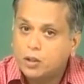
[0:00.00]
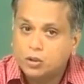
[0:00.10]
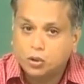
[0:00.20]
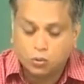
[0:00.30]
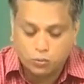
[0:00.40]

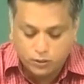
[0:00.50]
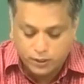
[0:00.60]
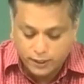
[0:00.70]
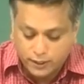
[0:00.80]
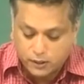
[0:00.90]
So,
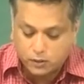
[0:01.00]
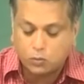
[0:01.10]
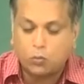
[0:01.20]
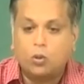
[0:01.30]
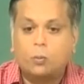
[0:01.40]
this
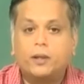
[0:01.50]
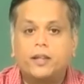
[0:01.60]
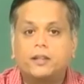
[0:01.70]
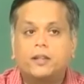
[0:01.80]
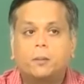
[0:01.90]
would
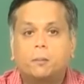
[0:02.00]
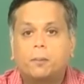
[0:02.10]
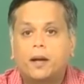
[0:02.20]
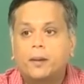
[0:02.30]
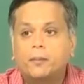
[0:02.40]
be the
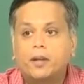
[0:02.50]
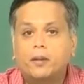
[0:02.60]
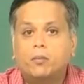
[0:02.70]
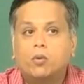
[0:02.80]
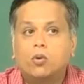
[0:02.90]

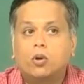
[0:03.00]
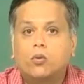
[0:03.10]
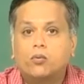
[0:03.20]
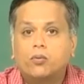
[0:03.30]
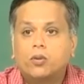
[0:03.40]
primary mode
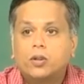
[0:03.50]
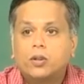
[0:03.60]
of